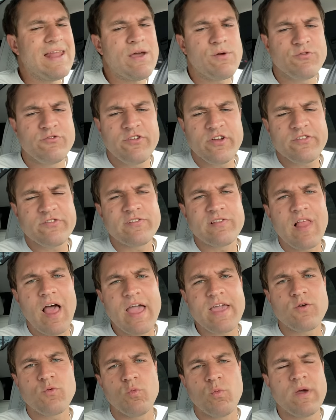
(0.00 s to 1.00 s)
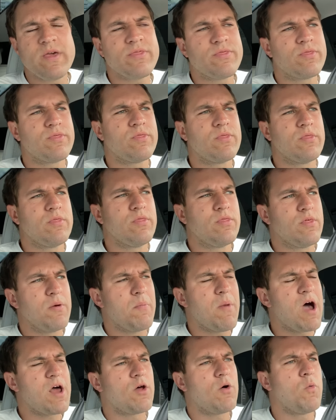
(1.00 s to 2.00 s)
Now, just like with the
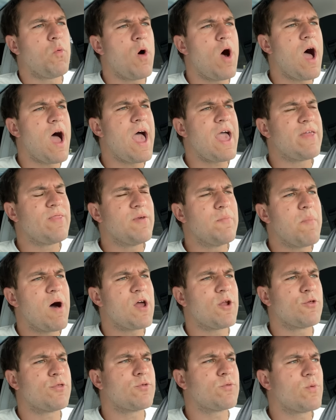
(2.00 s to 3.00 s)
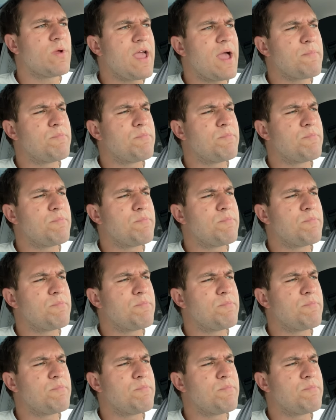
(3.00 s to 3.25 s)
Model Y and the Model 3,